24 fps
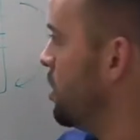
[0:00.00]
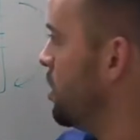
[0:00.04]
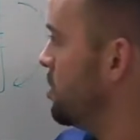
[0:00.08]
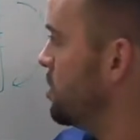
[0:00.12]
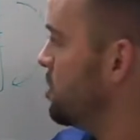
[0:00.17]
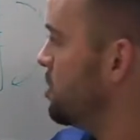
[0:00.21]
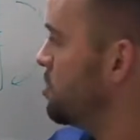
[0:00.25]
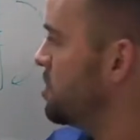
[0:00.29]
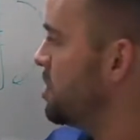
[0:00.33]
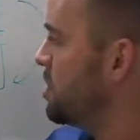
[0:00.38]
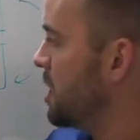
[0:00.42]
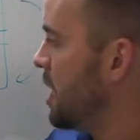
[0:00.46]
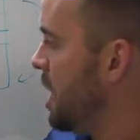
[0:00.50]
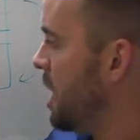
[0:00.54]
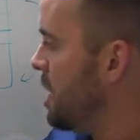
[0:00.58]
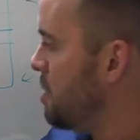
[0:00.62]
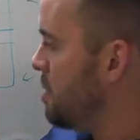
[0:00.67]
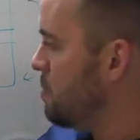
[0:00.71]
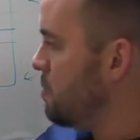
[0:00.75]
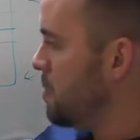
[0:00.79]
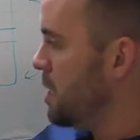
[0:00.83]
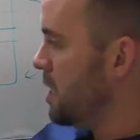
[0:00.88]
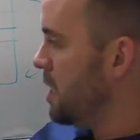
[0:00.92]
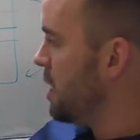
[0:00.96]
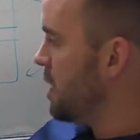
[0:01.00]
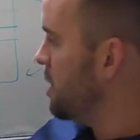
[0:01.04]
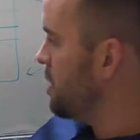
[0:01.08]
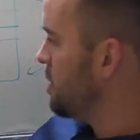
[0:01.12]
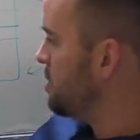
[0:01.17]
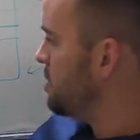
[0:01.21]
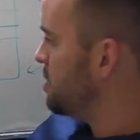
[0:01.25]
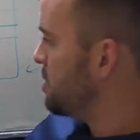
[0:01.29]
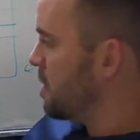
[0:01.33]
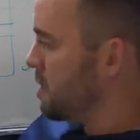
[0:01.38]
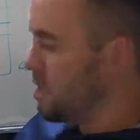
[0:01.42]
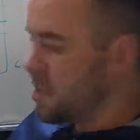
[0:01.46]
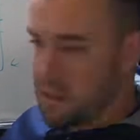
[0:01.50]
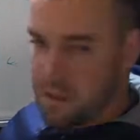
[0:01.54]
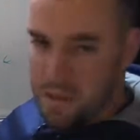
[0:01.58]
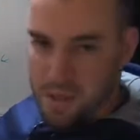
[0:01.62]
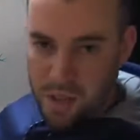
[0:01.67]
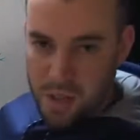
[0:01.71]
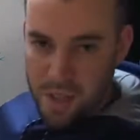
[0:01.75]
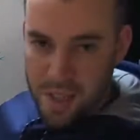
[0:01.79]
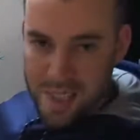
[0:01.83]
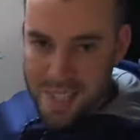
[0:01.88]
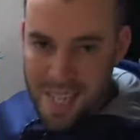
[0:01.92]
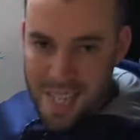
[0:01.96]
so it's a game against not
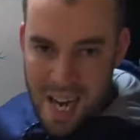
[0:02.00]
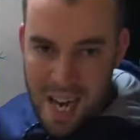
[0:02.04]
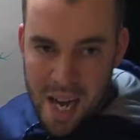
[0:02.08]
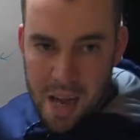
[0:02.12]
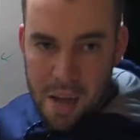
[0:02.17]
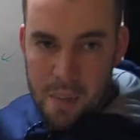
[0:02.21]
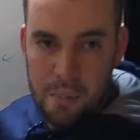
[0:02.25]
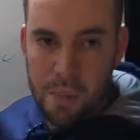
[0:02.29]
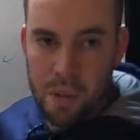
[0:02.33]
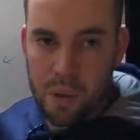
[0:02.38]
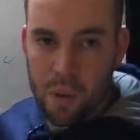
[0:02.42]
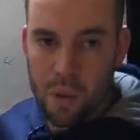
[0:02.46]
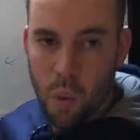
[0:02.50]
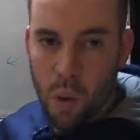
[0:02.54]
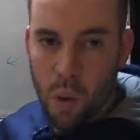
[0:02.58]
necessarily time, but